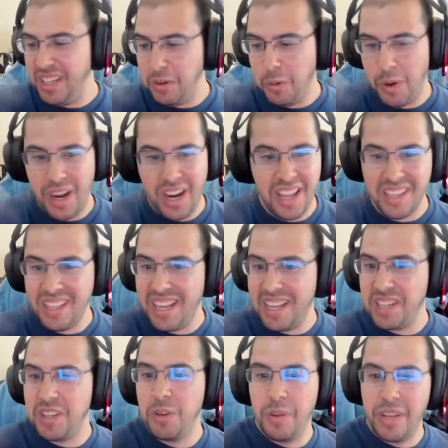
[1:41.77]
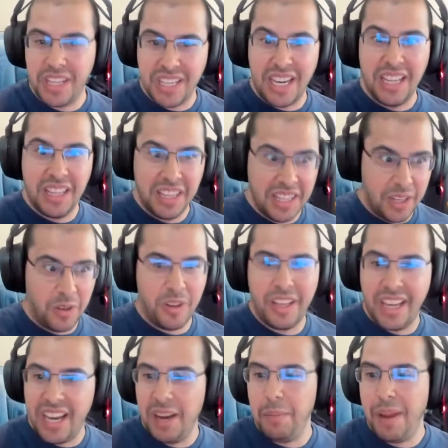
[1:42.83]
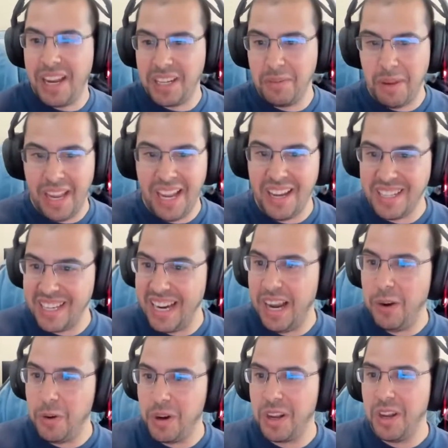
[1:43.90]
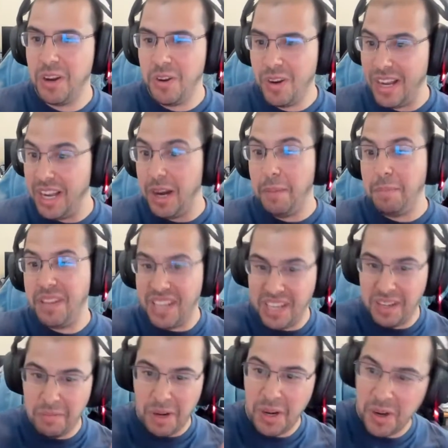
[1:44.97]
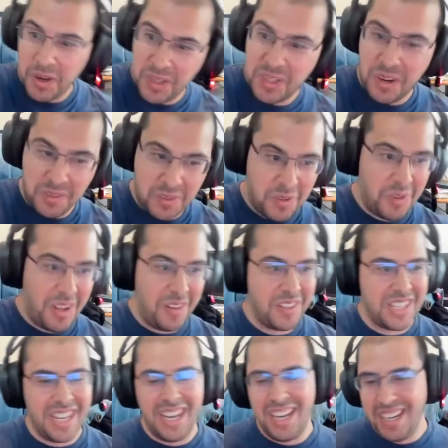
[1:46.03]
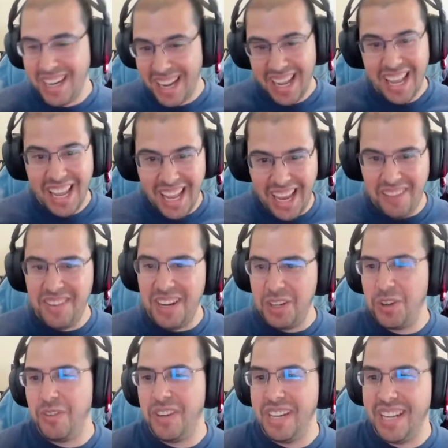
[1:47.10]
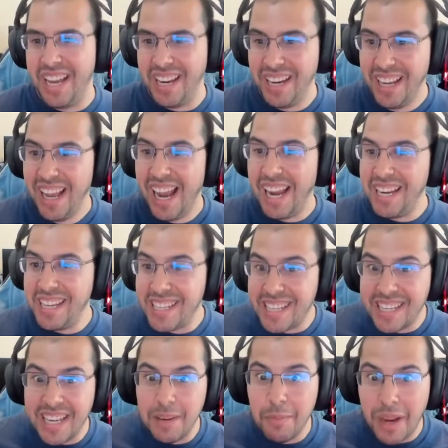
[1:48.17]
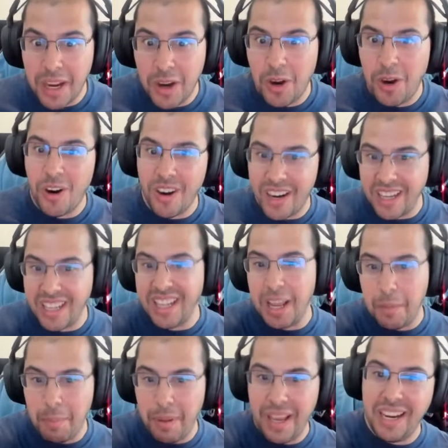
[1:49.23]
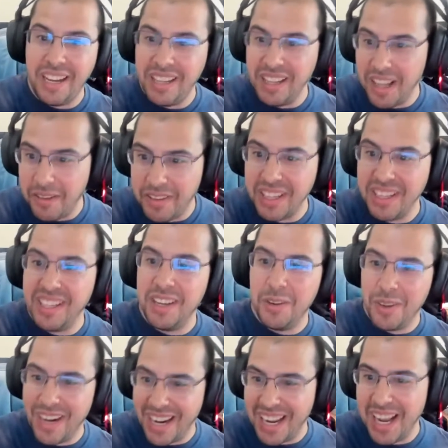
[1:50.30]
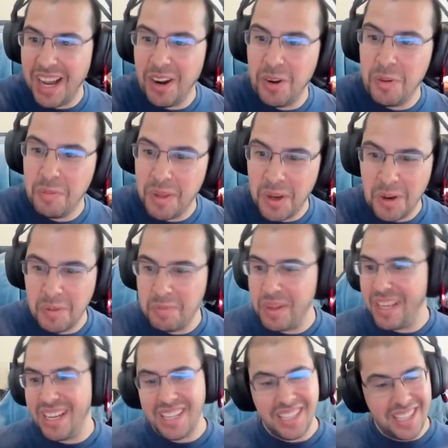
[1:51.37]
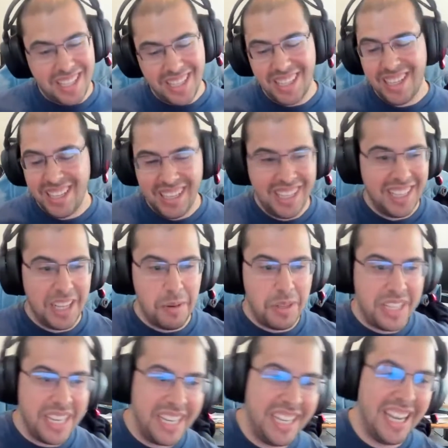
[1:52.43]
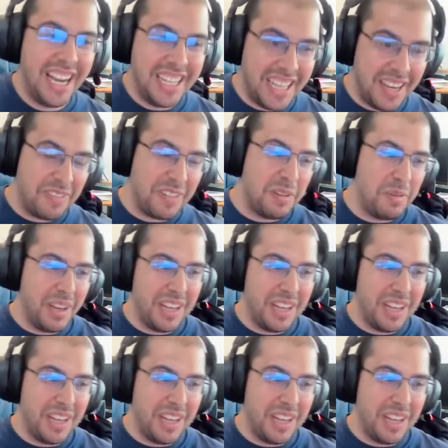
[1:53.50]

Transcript: in Hawaii the last 2 weeks. I literally got back to my house an hour ago. I updated my car software while I was gone. Have not driven it yet. I did sit in my car and like pet it lovingly when I got home though, because let me tell you, I definitely